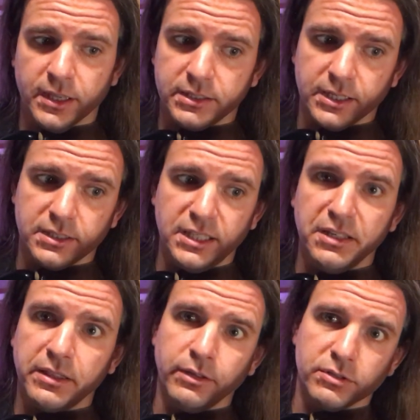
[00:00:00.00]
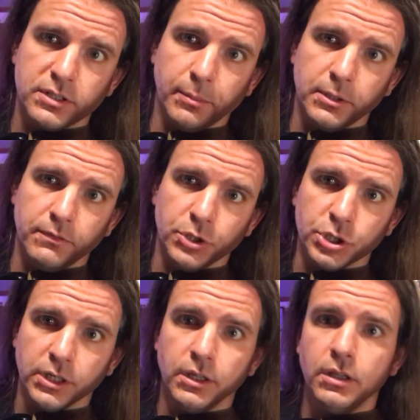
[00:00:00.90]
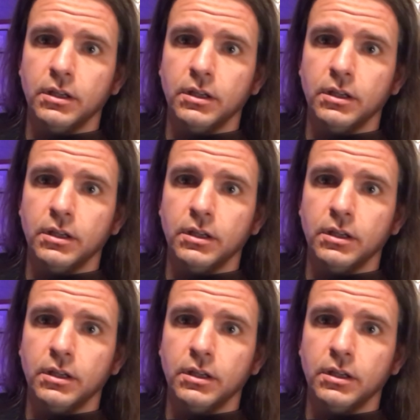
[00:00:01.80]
a 16th note subdivision,